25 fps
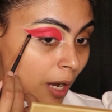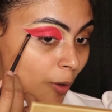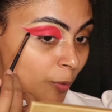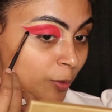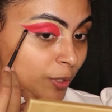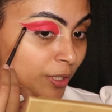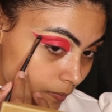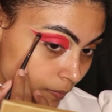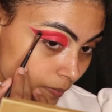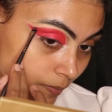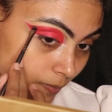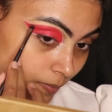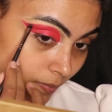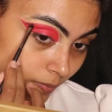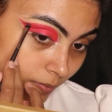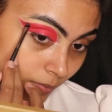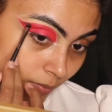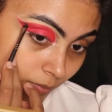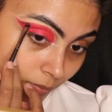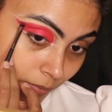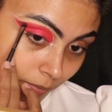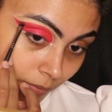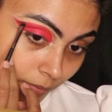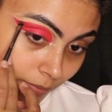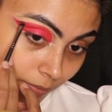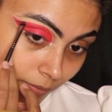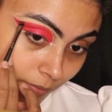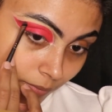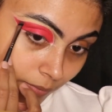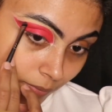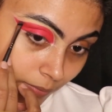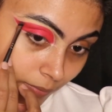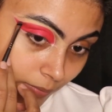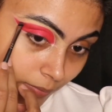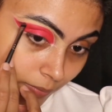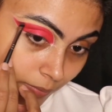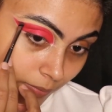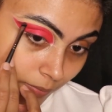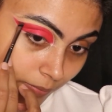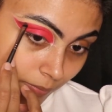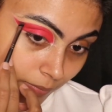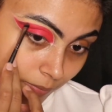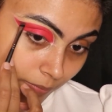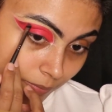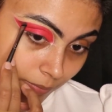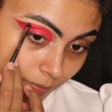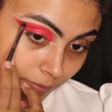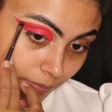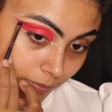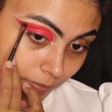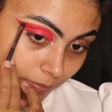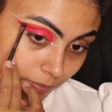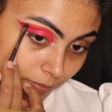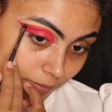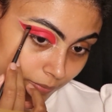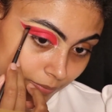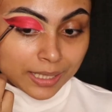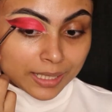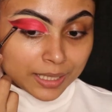outer corners of my wing.